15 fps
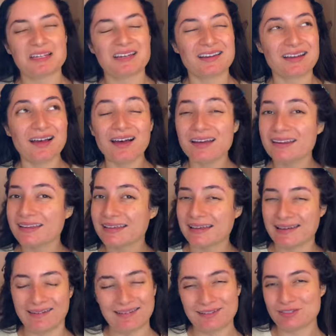
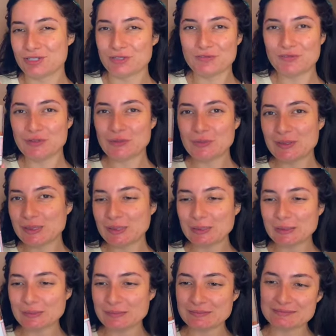cutting edge, if you
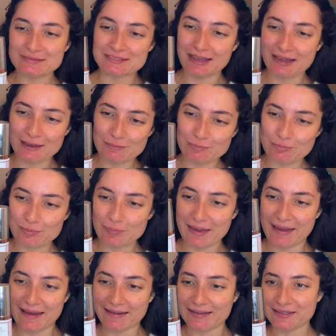will, type
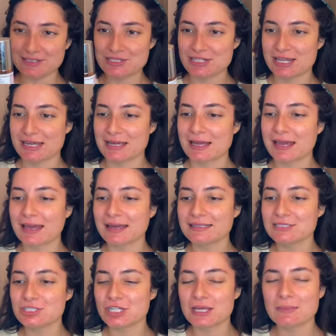packaging.
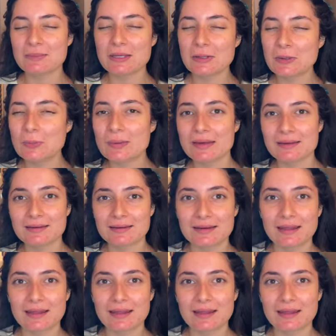And Jamie O'Bannon